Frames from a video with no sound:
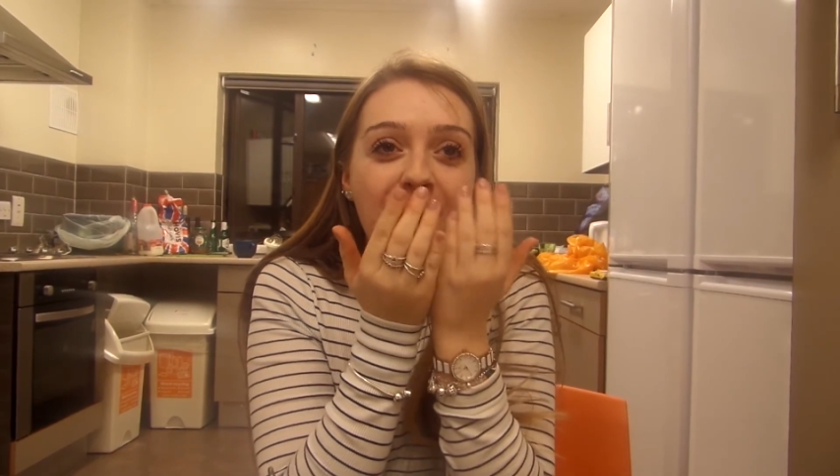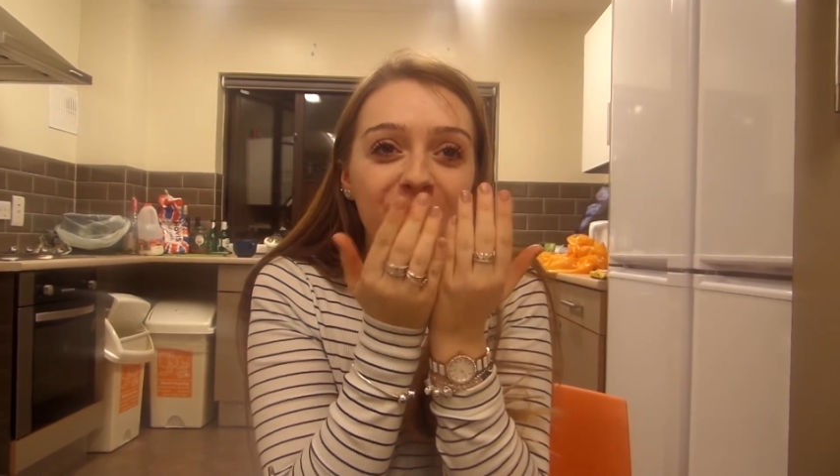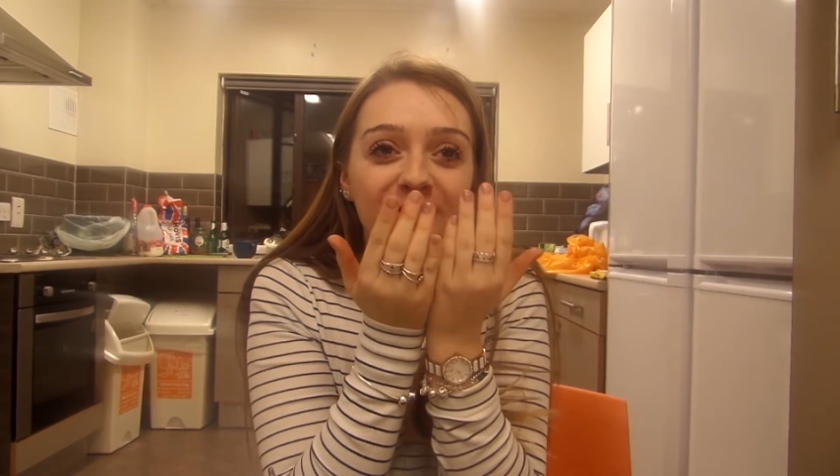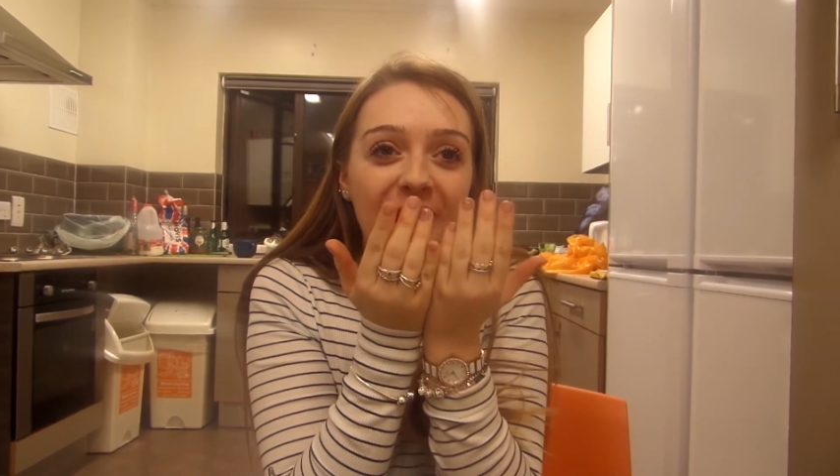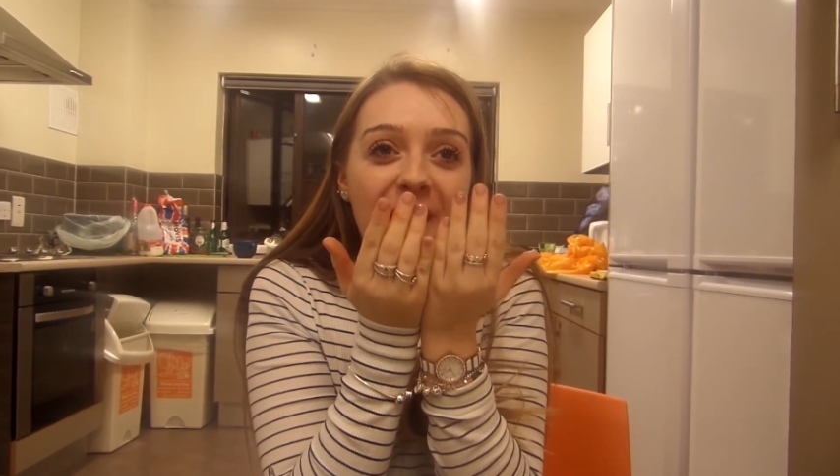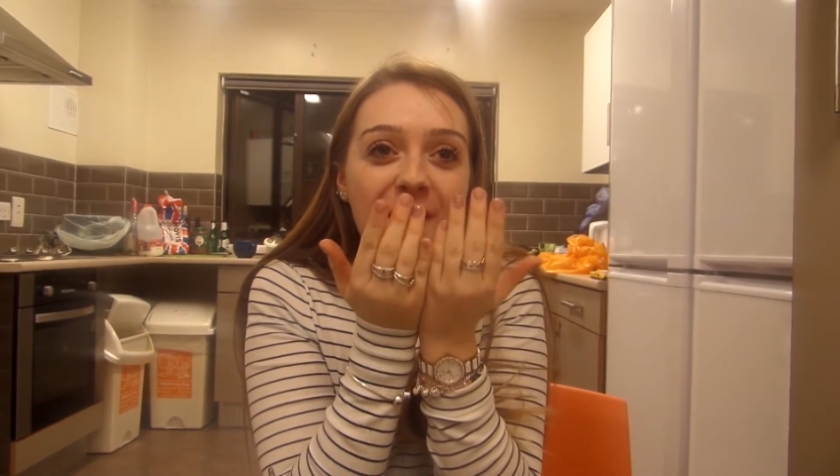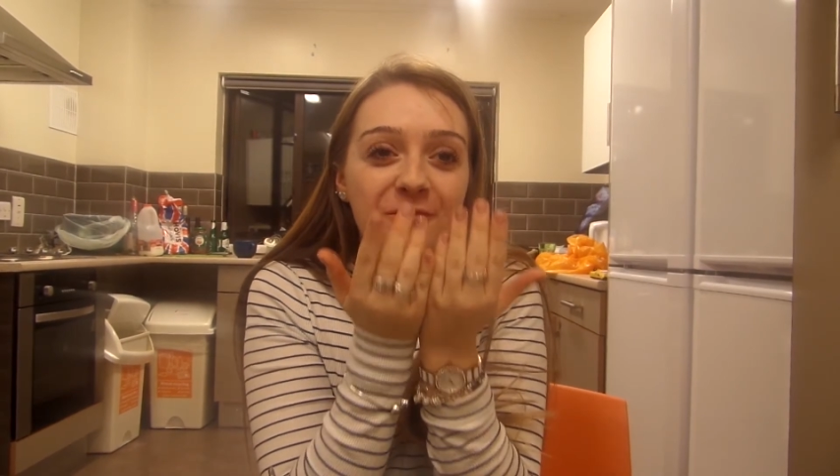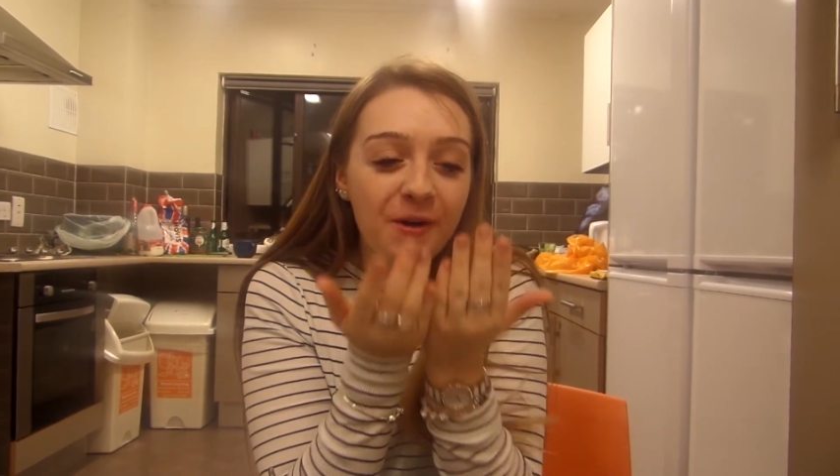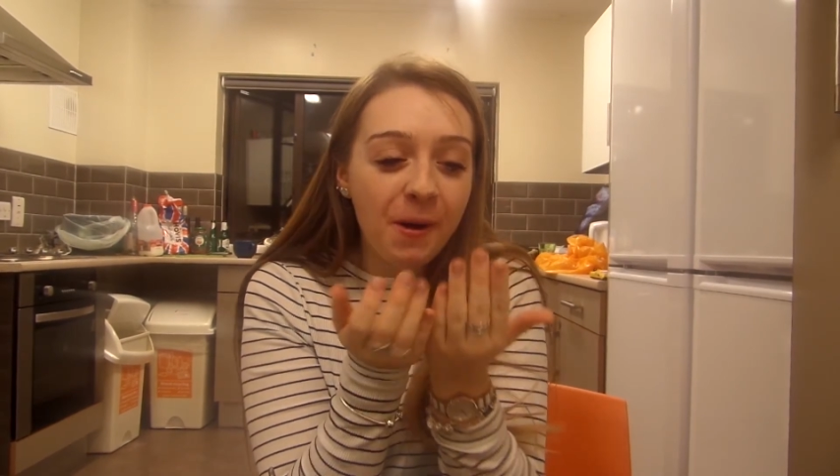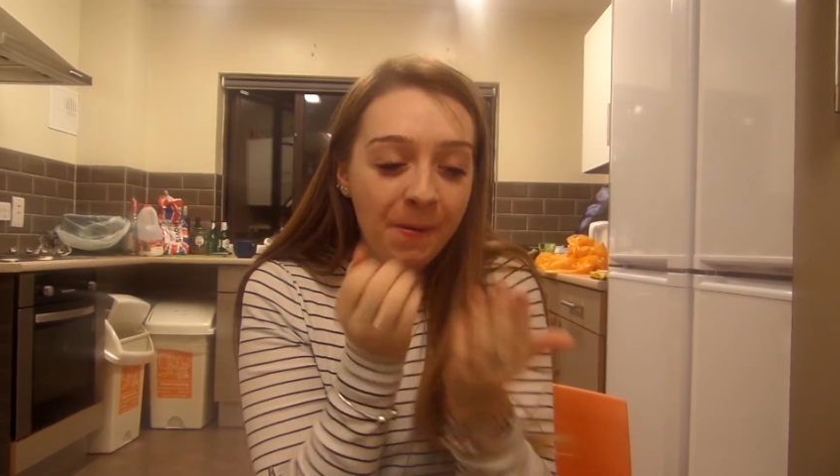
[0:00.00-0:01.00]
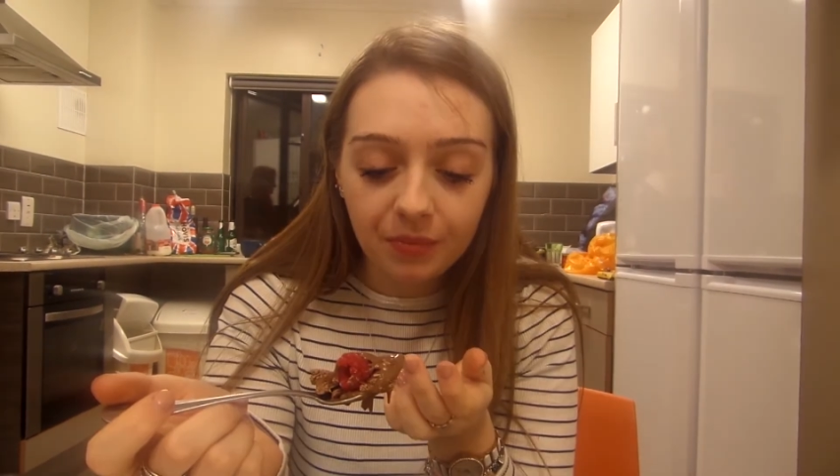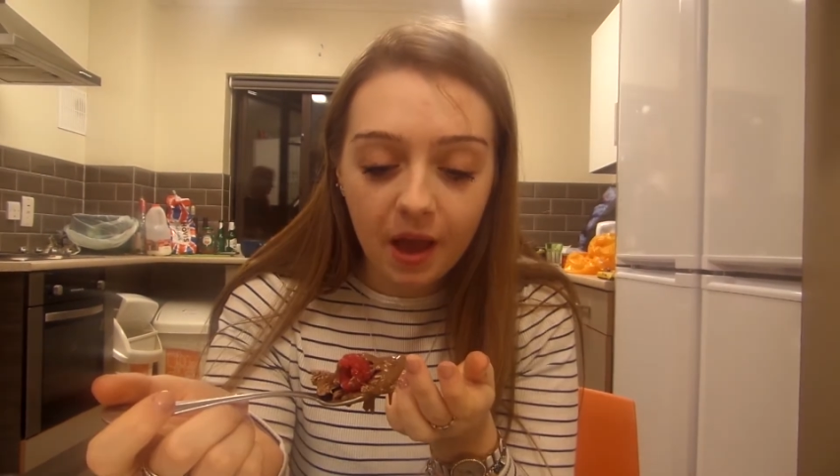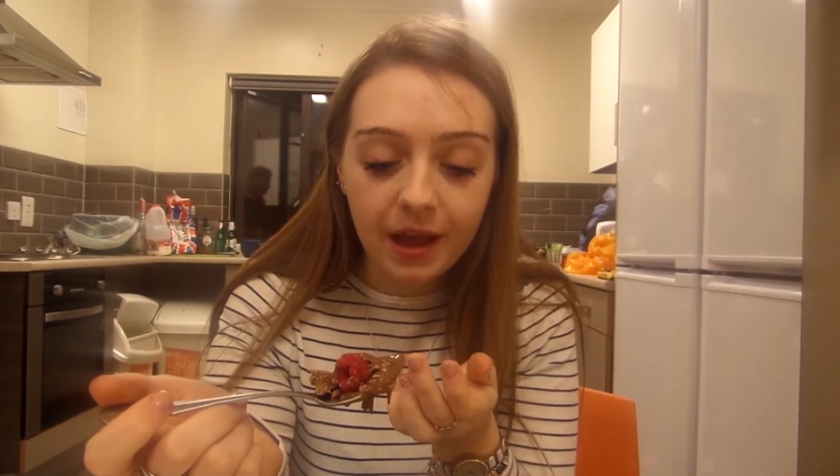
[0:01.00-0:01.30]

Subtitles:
am a chef.